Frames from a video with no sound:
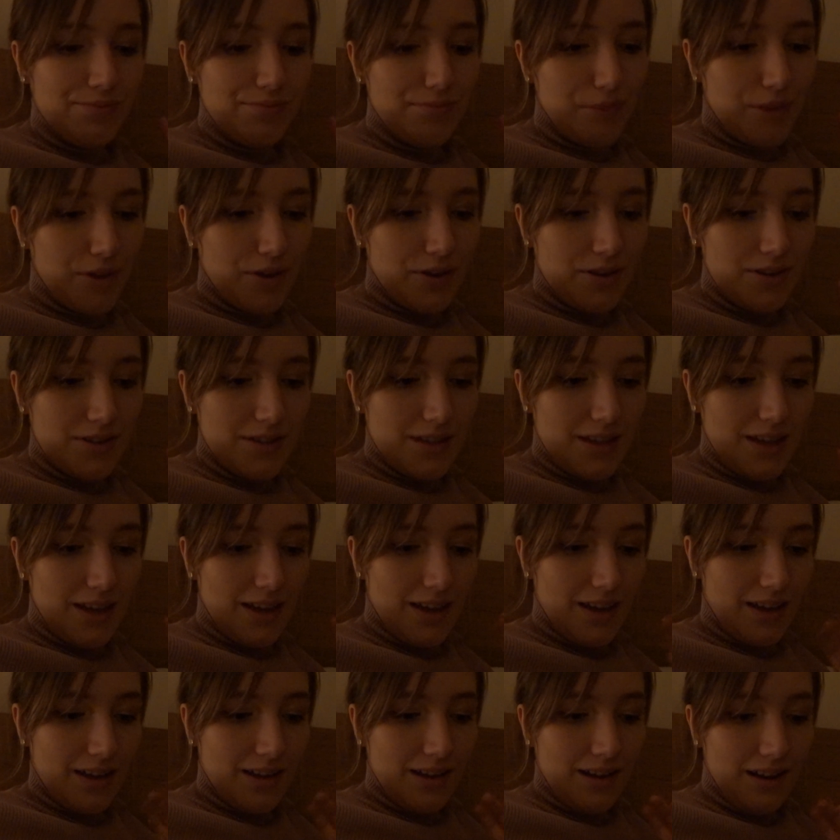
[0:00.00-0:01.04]
Because
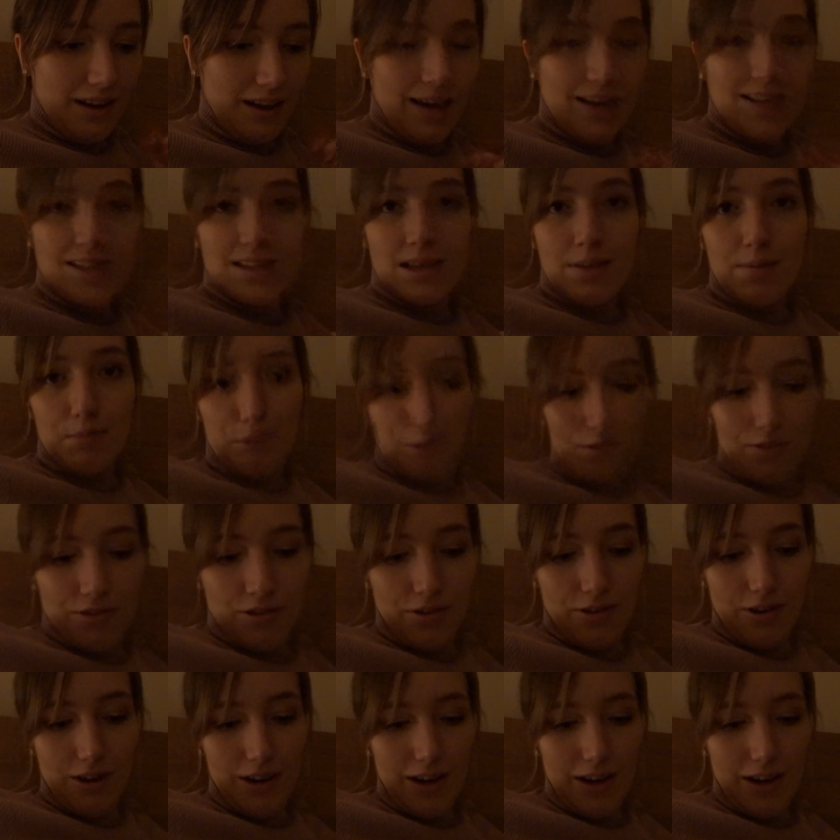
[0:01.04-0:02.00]
like I said before,